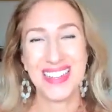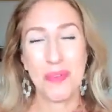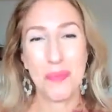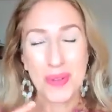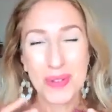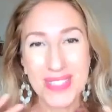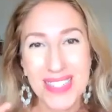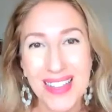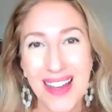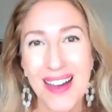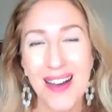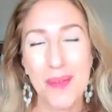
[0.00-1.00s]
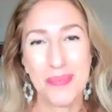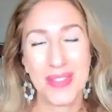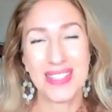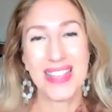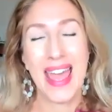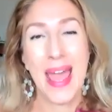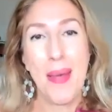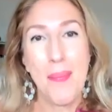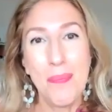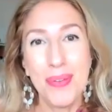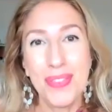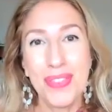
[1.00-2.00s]
You're building up this
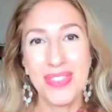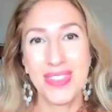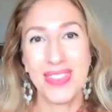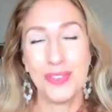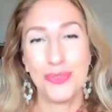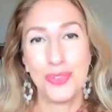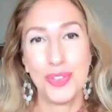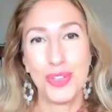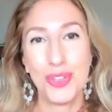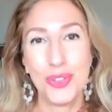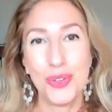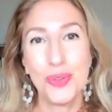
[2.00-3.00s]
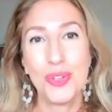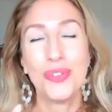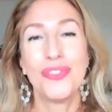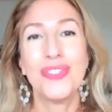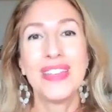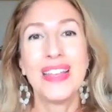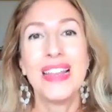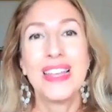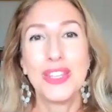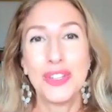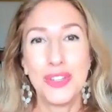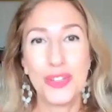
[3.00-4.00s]
empathy for you. You're
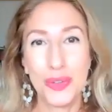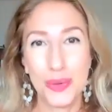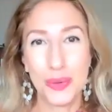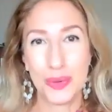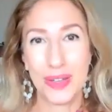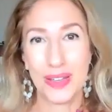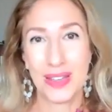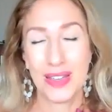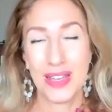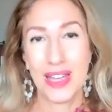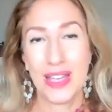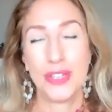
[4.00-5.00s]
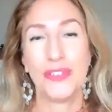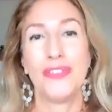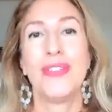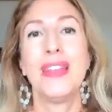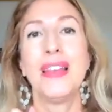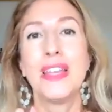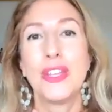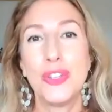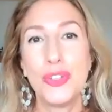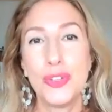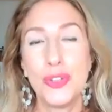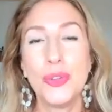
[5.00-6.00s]
feeling you. You're feeling
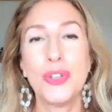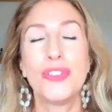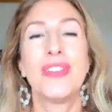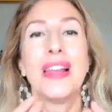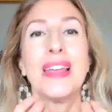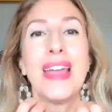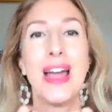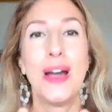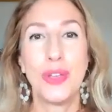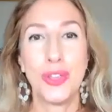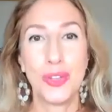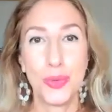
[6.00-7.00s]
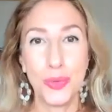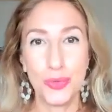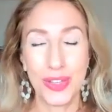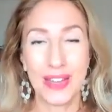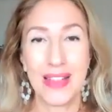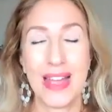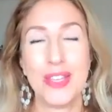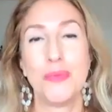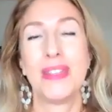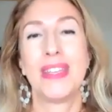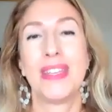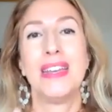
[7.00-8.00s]
you. You're feeling how you feel, and you're
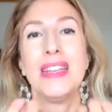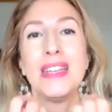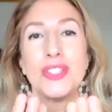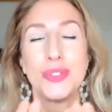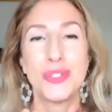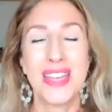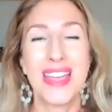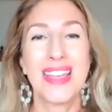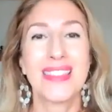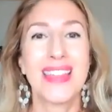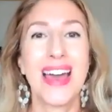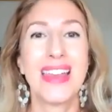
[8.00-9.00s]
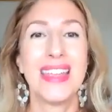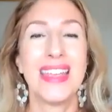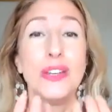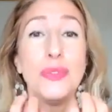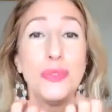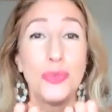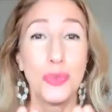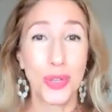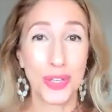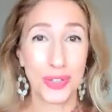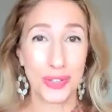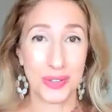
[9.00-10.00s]
beginning to take that in for
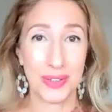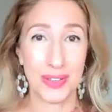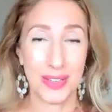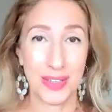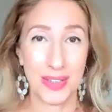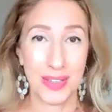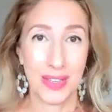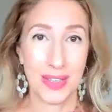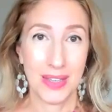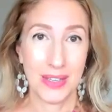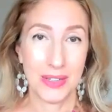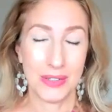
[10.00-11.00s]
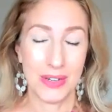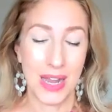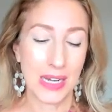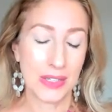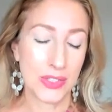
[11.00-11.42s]
you, right?